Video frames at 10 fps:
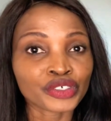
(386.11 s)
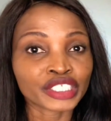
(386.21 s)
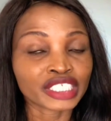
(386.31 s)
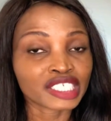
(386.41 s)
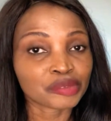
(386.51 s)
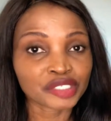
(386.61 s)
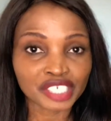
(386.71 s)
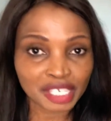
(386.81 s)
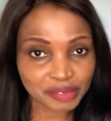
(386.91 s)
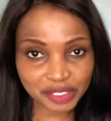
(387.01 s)
just
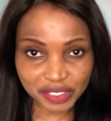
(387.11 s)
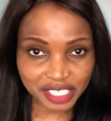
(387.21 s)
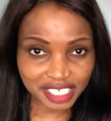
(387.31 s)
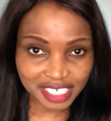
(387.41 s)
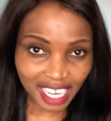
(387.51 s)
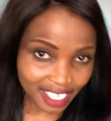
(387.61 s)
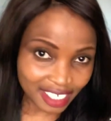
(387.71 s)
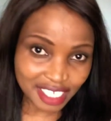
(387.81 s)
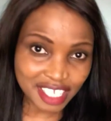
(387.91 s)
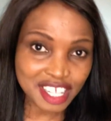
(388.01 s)
subscribe to her
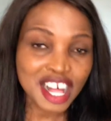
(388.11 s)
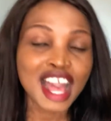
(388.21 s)
channel